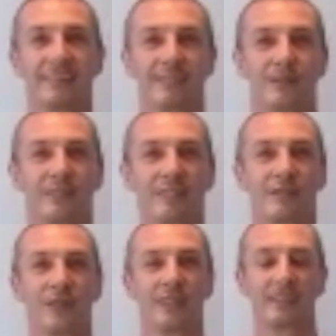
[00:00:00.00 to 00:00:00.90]
So it's
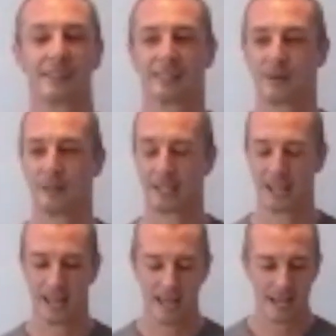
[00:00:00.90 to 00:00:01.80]
not necessary.
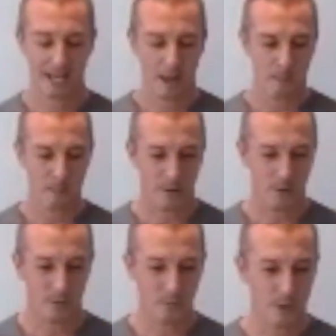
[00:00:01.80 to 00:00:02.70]

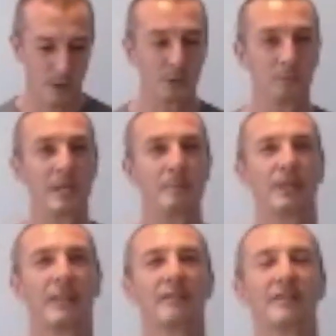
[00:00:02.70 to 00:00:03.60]
But most
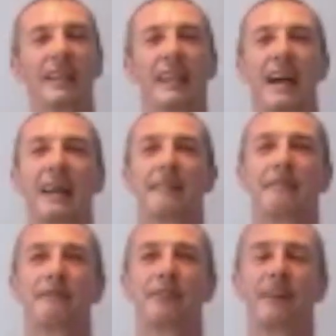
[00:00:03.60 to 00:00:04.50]
people live their life,